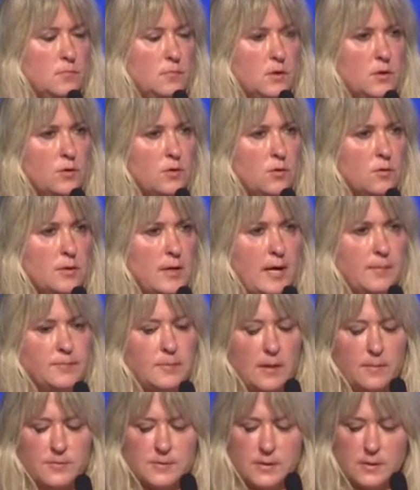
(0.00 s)
You know,
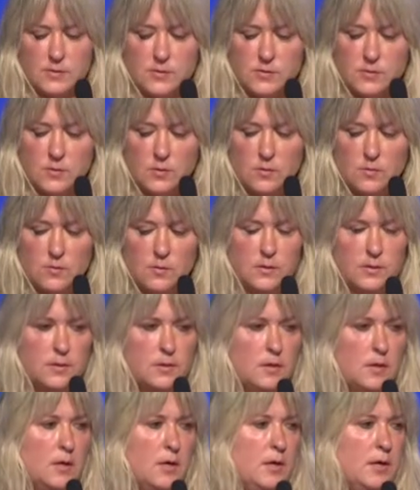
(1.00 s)
laptops get
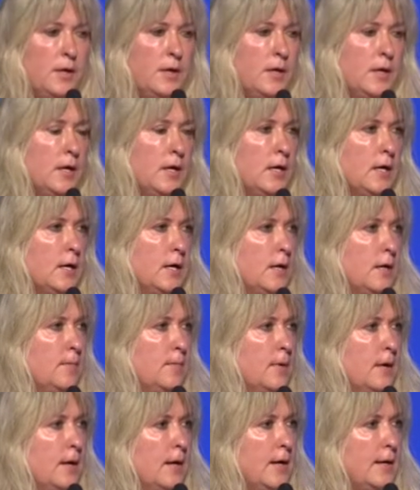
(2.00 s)
stolen.
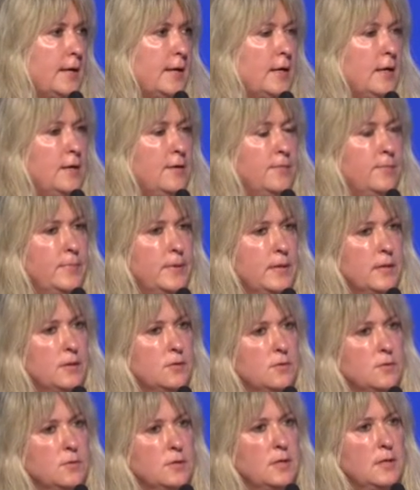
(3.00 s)
Um, I can't even begin
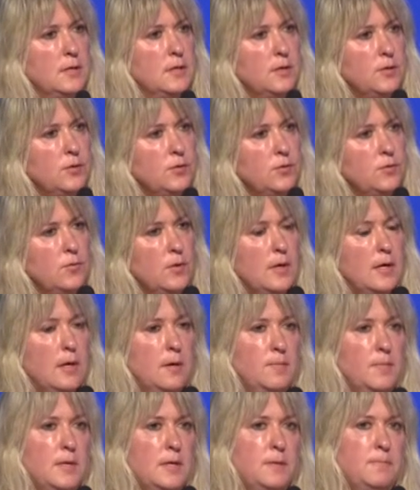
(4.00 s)
to tell you
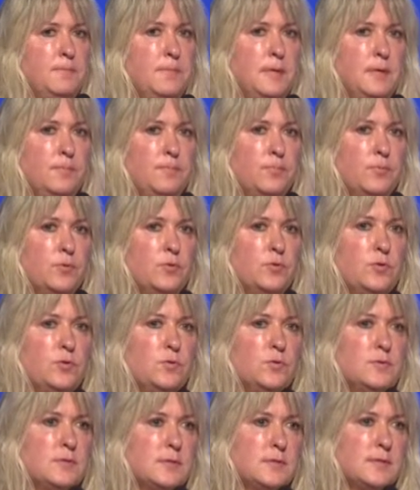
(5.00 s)
how many people
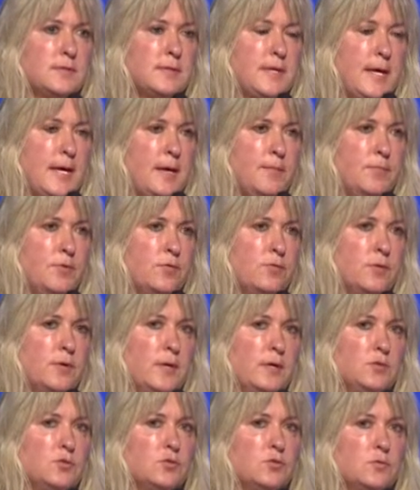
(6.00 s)
use the same
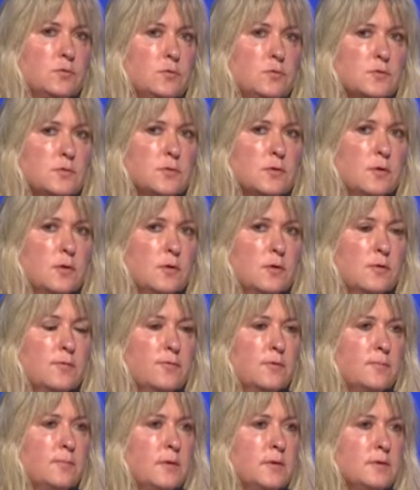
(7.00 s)
credentials
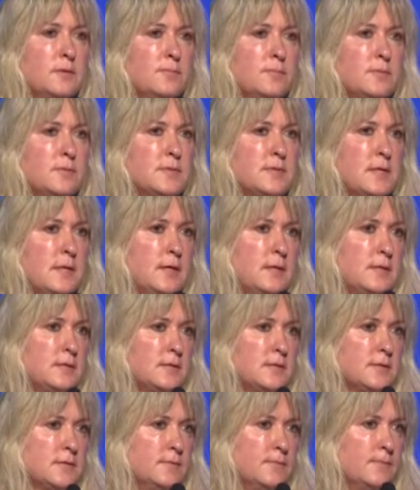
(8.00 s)
for multiple
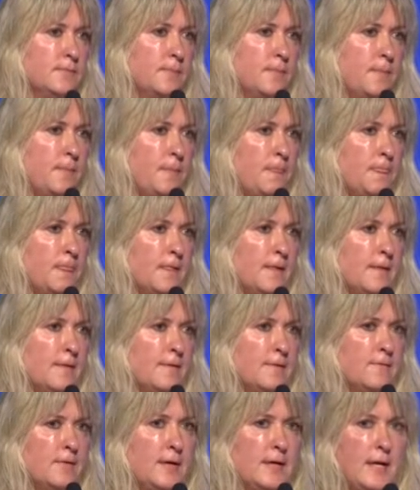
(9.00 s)
sites.
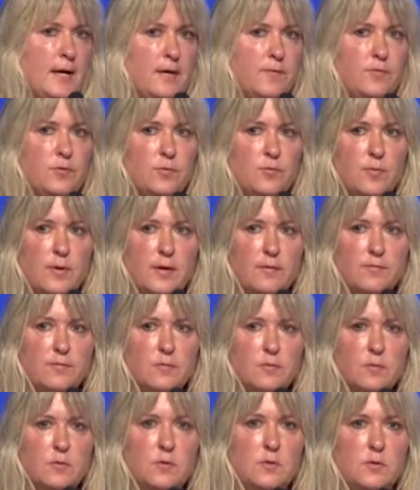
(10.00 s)
Right? Have you
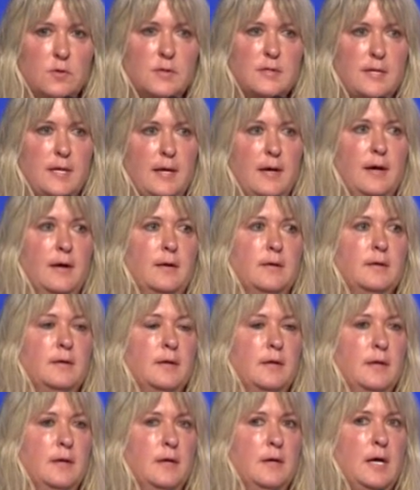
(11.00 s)
ever looked at
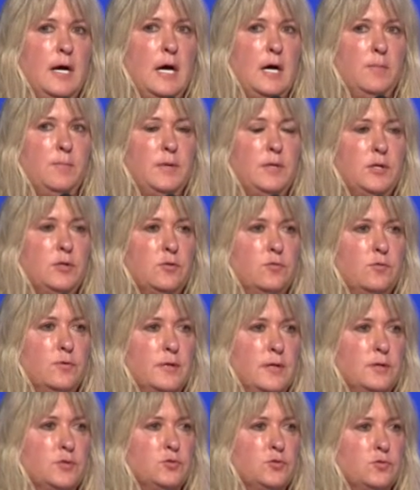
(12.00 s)
how many
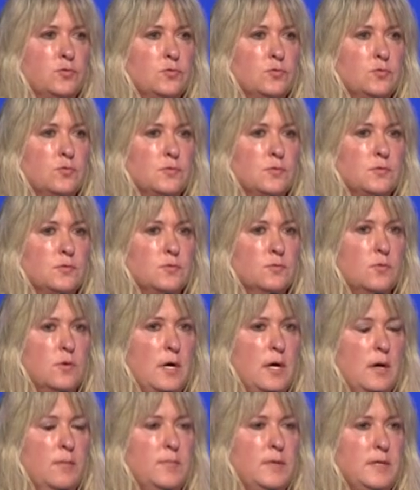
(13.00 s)
credentials or
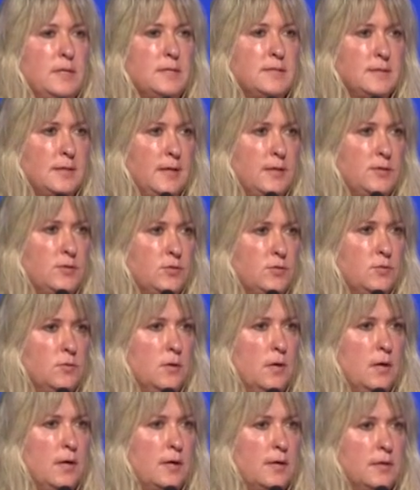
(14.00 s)
how many sites you
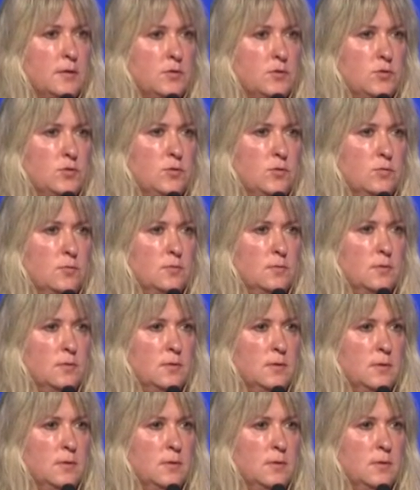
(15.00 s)
log into?